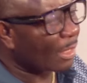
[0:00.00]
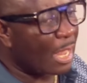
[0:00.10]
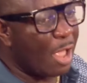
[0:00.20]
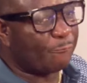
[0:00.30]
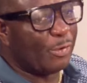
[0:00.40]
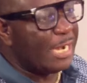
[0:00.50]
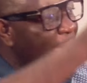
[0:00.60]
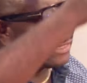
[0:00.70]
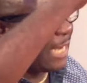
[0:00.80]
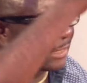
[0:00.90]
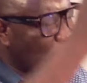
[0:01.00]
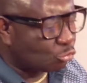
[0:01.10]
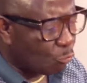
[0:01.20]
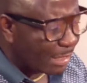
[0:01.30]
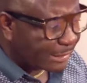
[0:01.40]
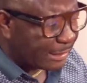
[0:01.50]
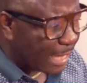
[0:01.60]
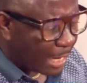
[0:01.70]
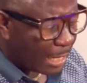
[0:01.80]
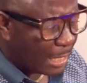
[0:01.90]
every 1992 be si
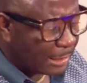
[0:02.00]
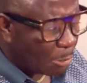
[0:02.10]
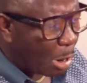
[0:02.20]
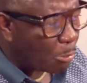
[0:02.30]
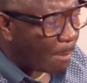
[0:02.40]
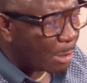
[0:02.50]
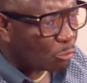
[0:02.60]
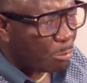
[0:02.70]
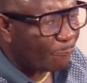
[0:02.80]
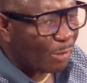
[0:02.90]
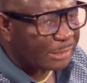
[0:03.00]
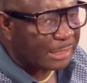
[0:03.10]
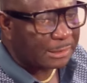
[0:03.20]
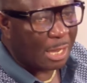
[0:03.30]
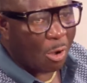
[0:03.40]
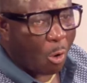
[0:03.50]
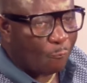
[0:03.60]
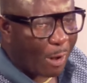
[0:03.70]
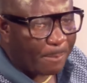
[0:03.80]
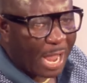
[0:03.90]
ne ye wura kwame nkruma factories
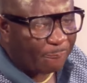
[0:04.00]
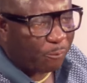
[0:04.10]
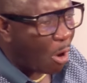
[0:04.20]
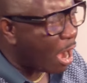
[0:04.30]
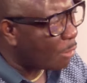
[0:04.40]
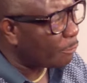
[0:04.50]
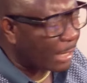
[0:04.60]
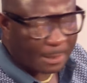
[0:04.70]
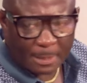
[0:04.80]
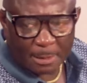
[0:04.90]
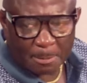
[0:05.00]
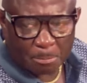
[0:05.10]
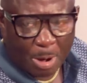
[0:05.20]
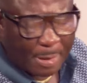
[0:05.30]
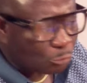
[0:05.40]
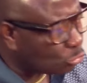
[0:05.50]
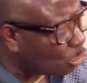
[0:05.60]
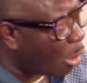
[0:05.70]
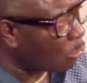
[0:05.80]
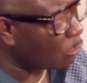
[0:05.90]
over bare 400 mo be tonton